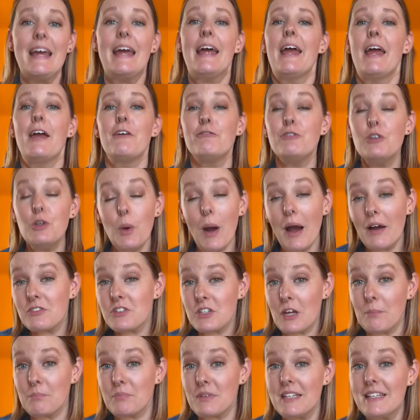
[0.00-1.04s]
If you have
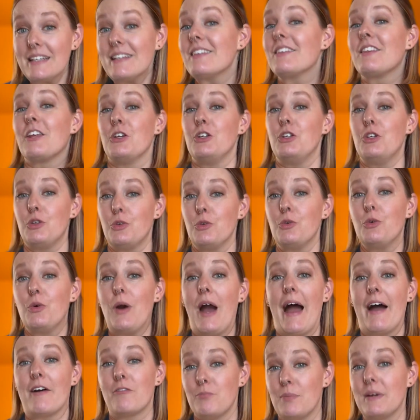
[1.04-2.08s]
something that you
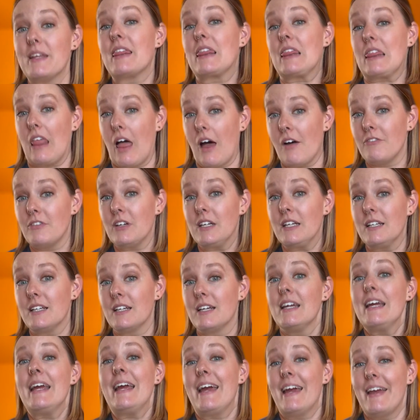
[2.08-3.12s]
have been loving
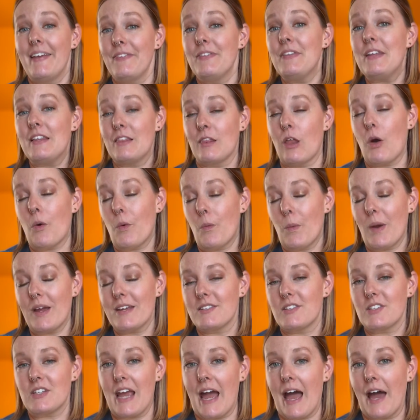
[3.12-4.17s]
in the low
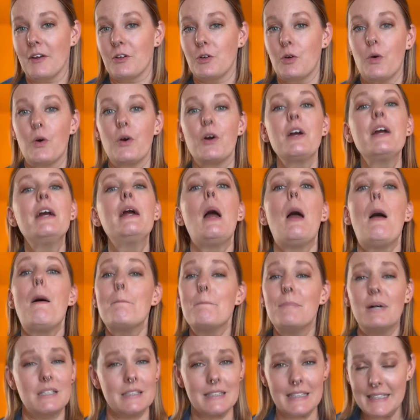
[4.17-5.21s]
waste category,
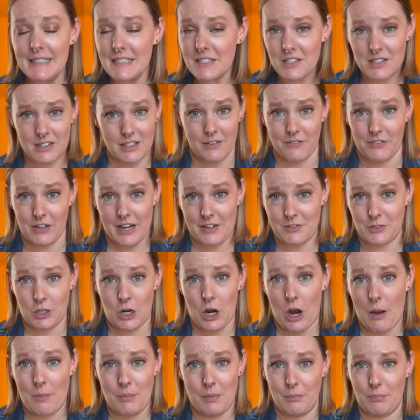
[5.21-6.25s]
please leave it as a
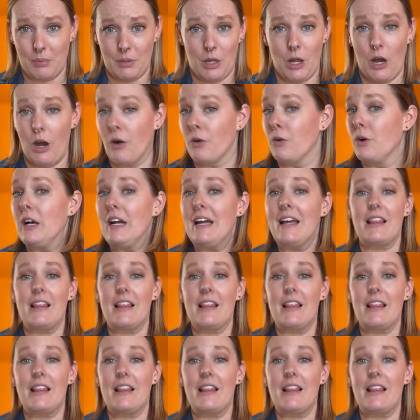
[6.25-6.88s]
comment below.